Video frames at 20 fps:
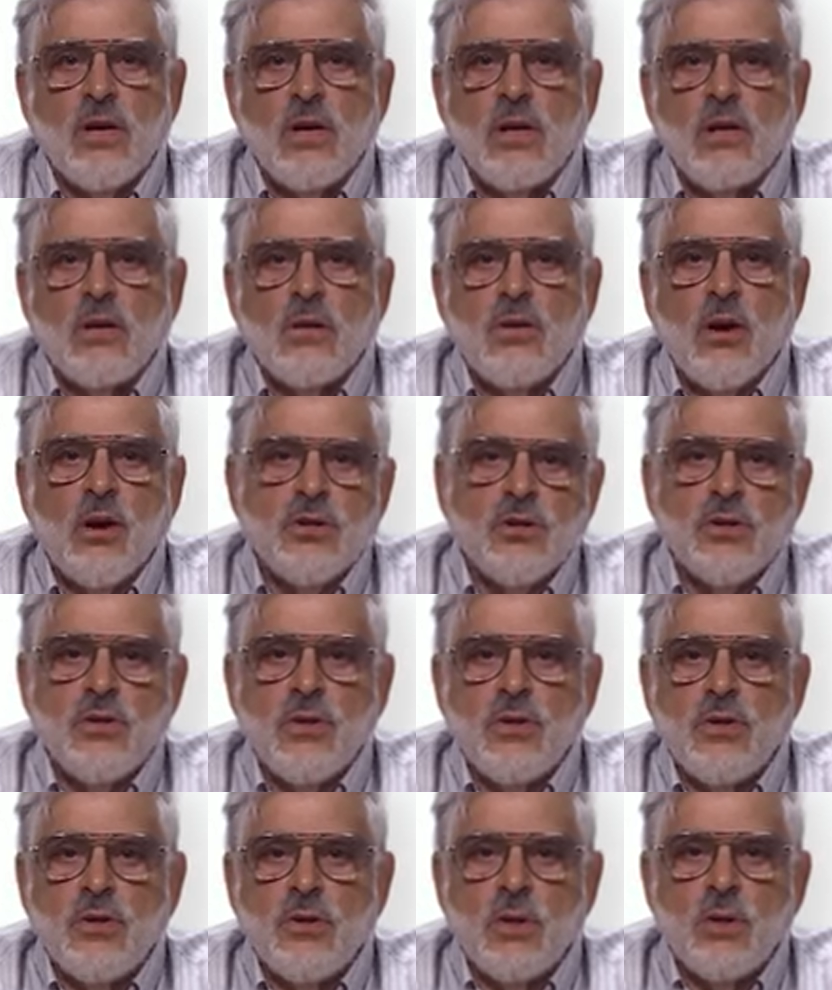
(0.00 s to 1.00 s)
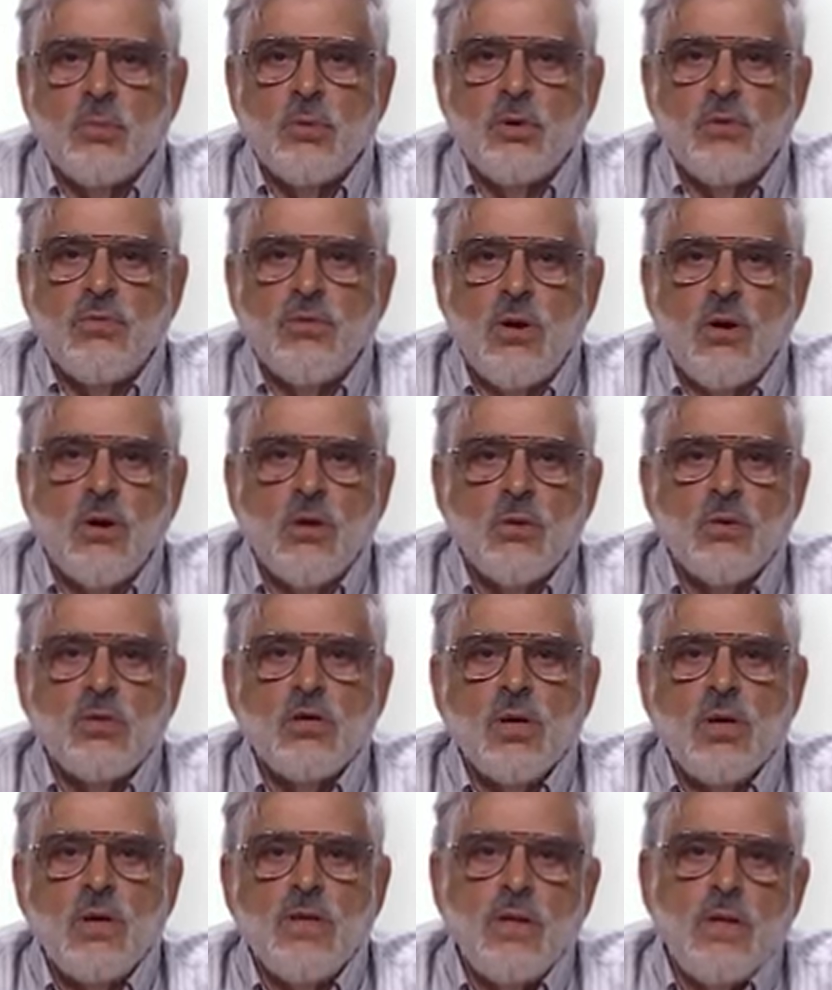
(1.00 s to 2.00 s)
larger than the number of rows,
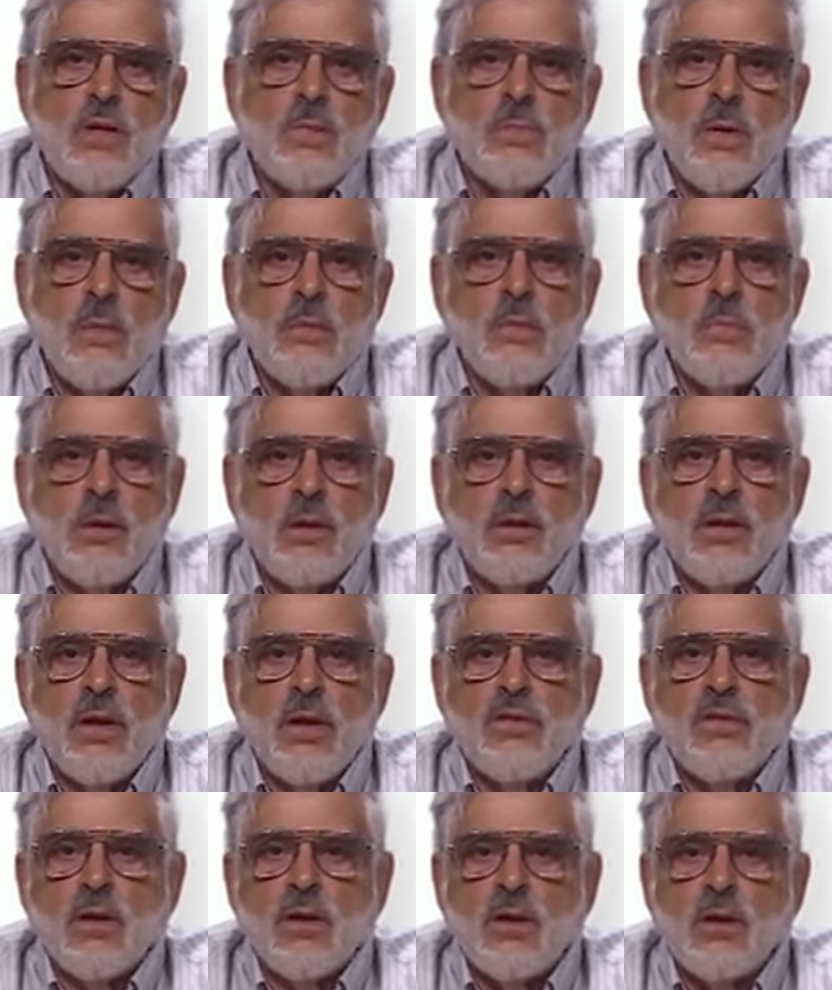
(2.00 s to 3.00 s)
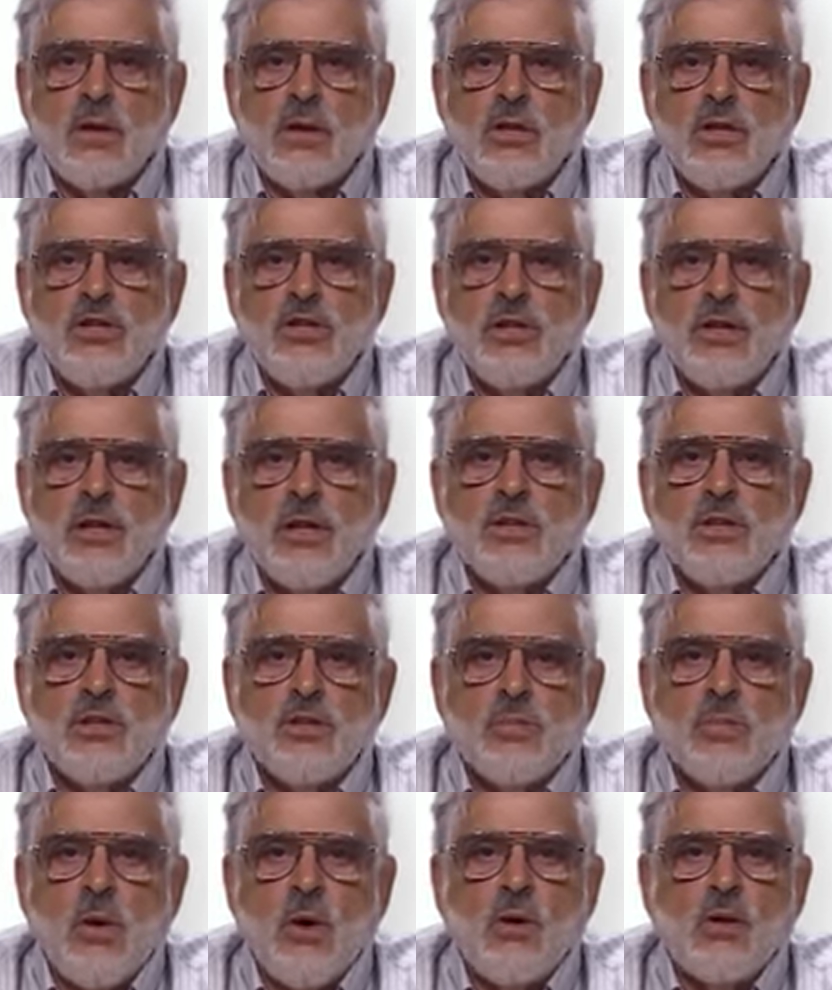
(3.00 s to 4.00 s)
then the probability of a collision at the
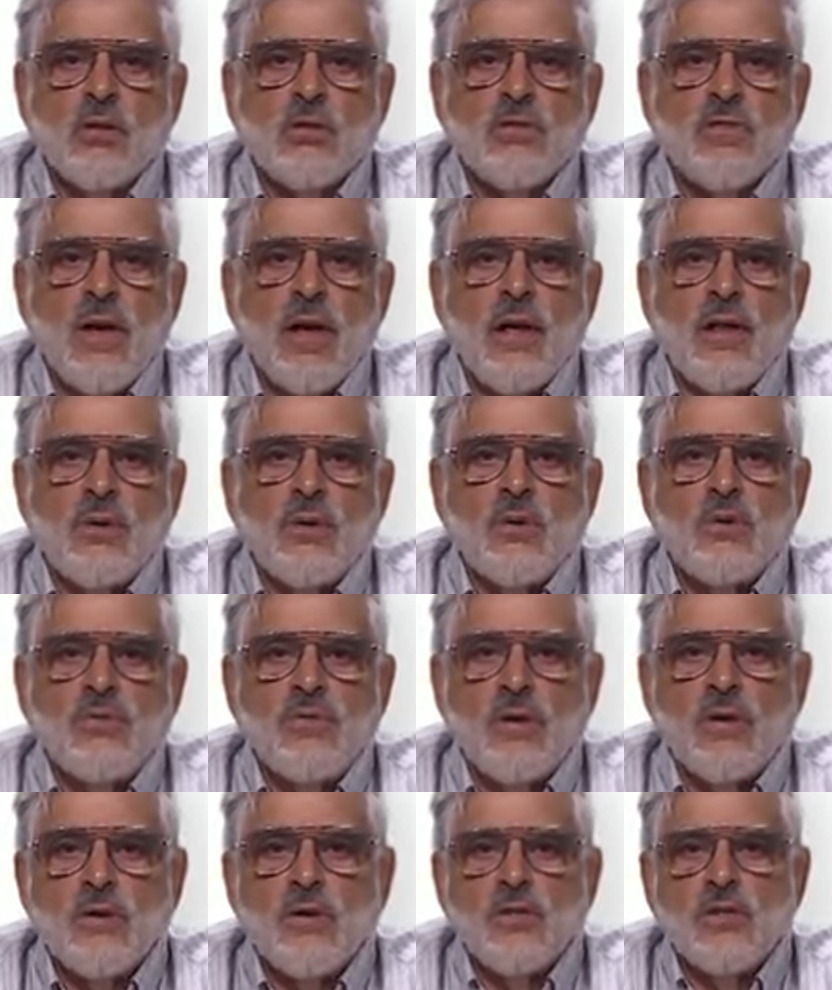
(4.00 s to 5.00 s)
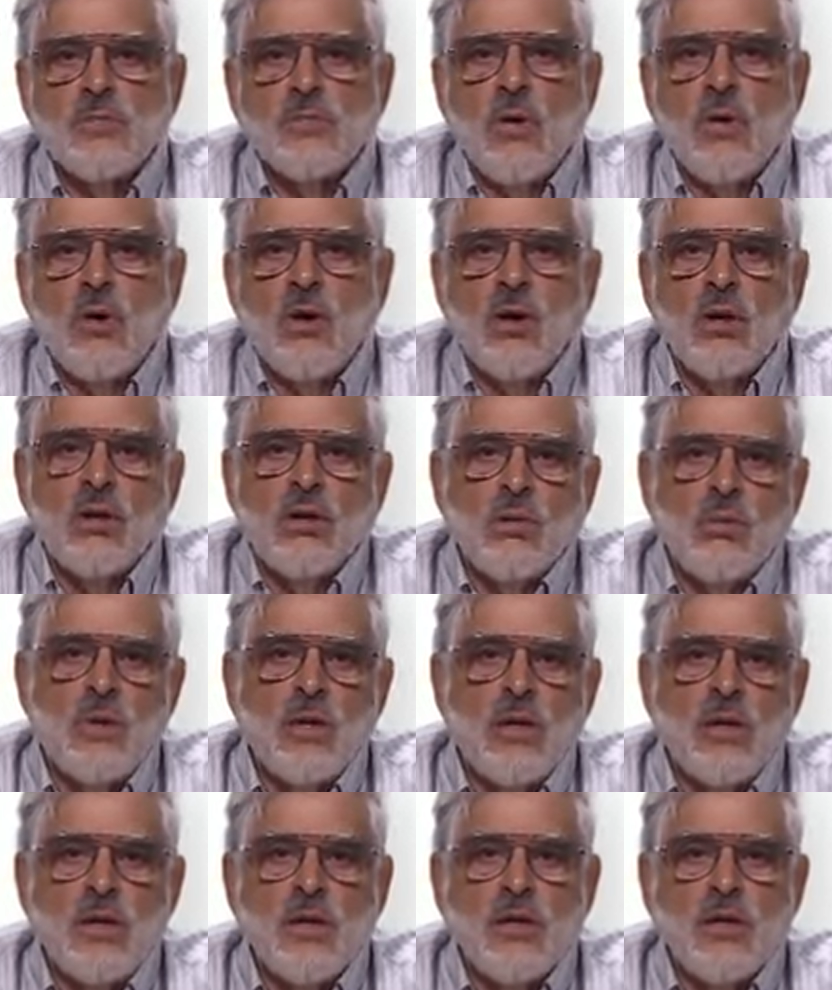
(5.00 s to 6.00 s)
smallest value is very small, and we
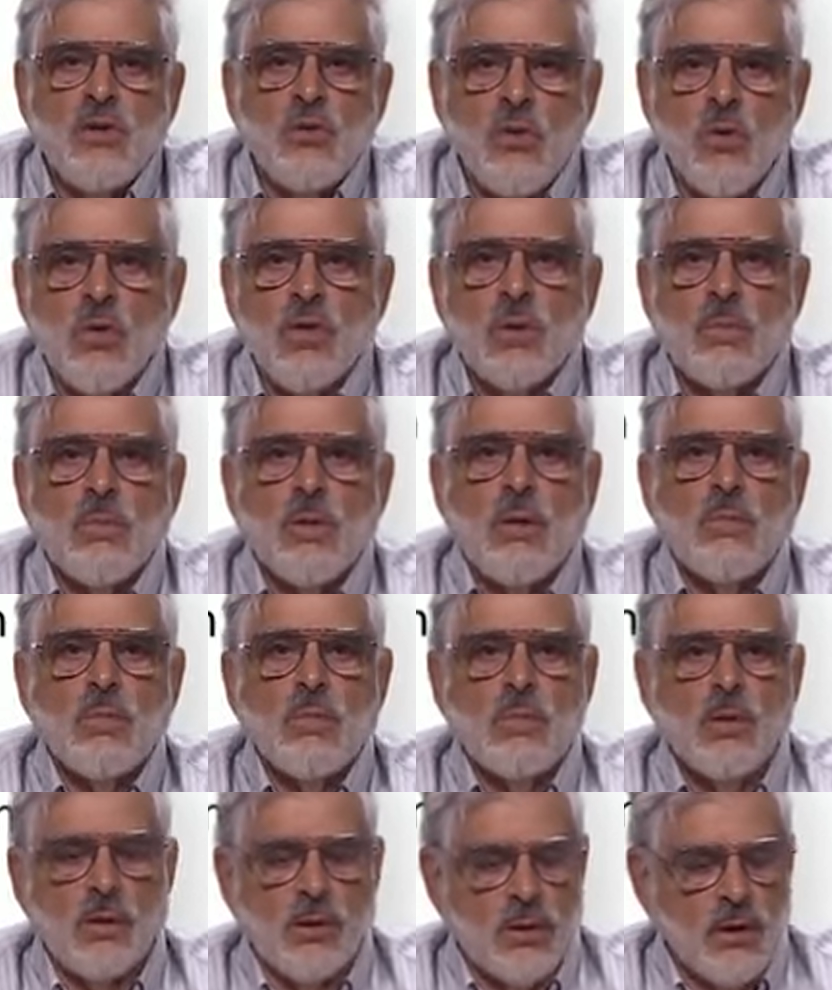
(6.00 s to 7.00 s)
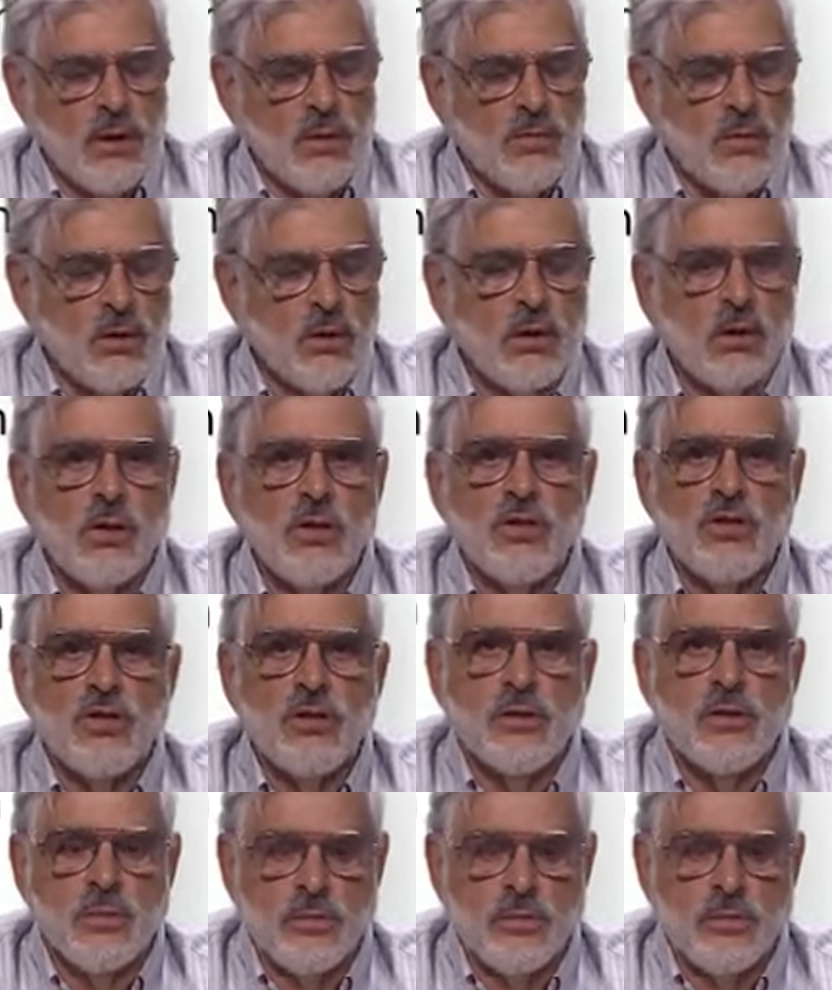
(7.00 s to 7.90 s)
can ignore the probability of a collision.